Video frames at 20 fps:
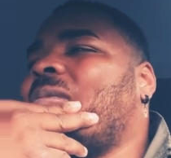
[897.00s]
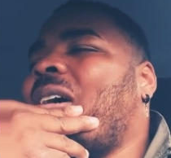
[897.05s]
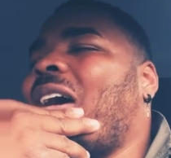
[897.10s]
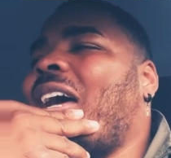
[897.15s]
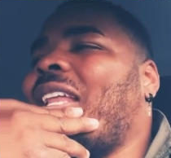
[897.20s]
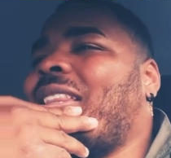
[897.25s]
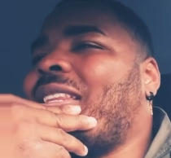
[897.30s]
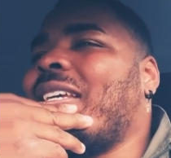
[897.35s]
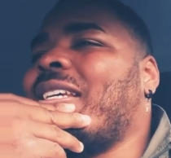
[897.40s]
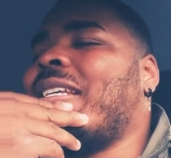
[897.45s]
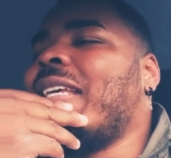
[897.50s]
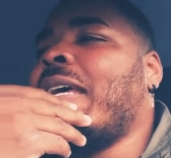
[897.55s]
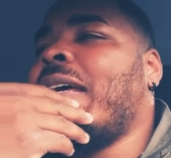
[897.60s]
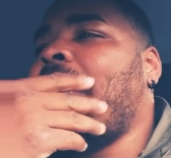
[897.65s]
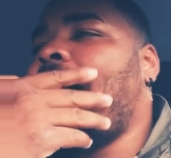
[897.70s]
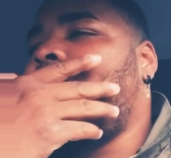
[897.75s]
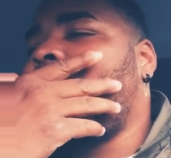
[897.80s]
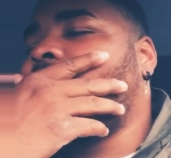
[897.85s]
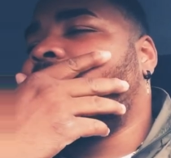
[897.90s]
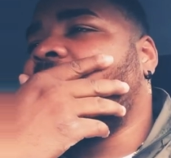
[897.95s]

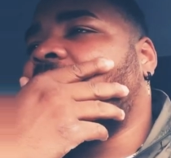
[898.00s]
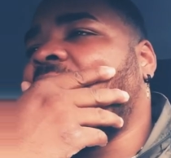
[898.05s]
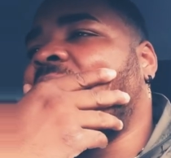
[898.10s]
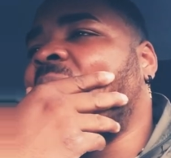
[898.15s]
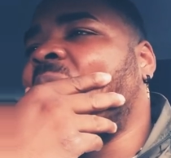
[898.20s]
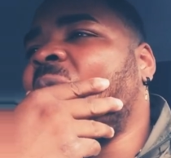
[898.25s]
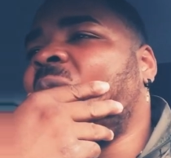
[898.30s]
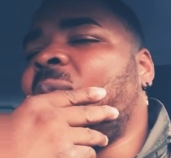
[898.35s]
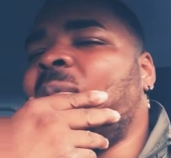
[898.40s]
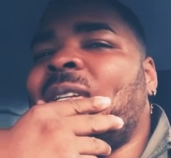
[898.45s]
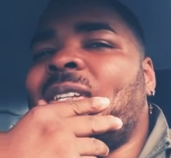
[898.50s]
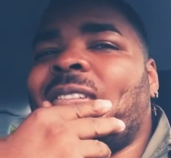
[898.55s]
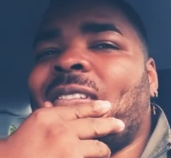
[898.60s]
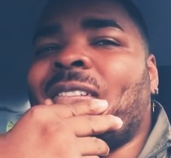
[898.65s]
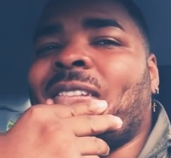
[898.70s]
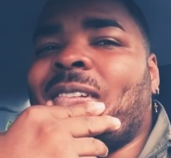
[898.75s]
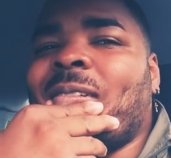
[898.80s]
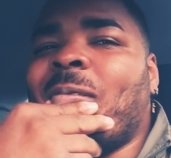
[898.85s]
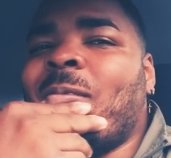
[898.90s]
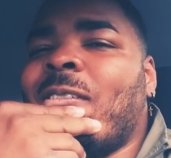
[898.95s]
I think Errol Spence
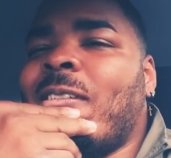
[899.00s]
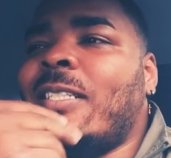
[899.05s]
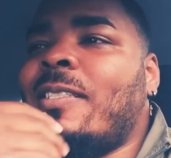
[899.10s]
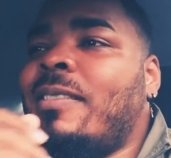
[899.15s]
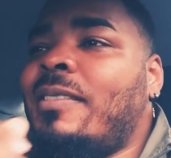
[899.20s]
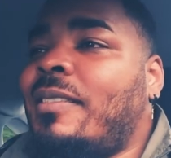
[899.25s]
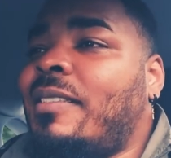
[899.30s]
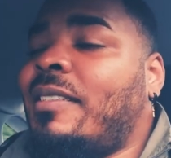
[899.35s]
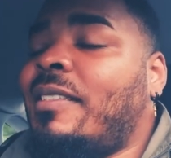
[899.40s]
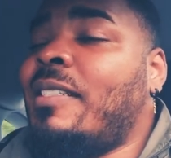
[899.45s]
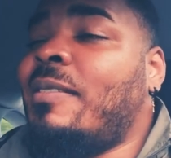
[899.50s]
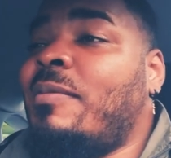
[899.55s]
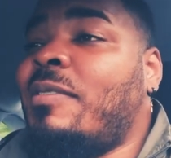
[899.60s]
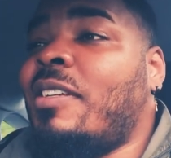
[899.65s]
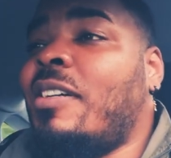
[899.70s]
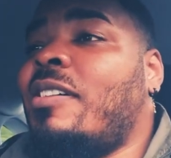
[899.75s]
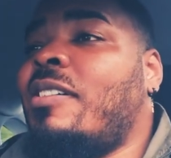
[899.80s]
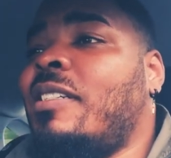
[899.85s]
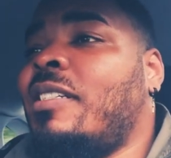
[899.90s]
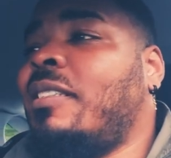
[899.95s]
is gonna win. I'm
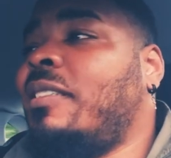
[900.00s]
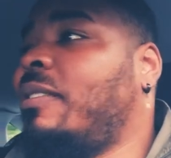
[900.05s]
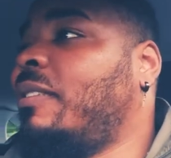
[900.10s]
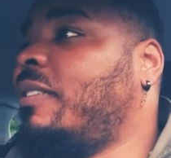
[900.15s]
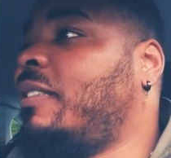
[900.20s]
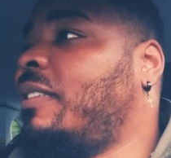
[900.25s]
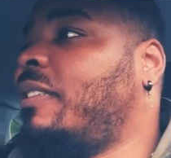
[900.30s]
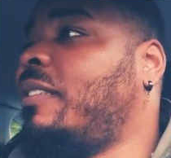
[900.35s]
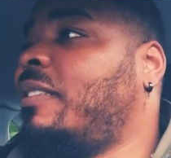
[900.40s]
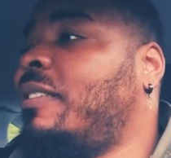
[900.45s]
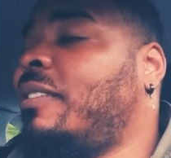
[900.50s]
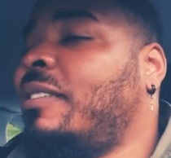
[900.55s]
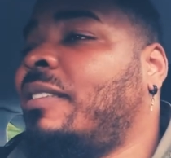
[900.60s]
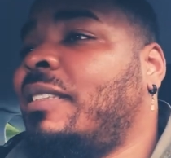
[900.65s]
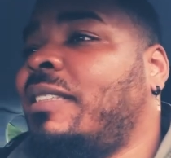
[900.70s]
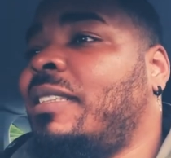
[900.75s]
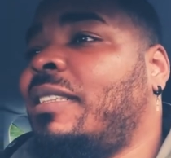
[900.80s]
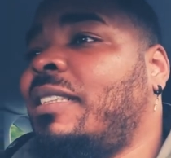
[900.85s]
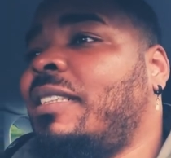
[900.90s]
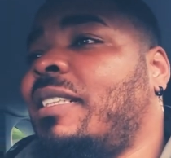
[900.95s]
sorry, you know.
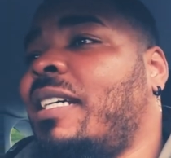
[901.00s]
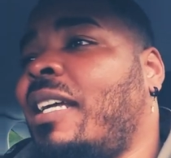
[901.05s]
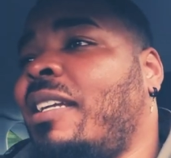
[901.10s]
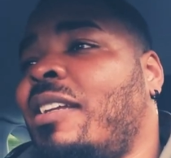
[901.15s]
I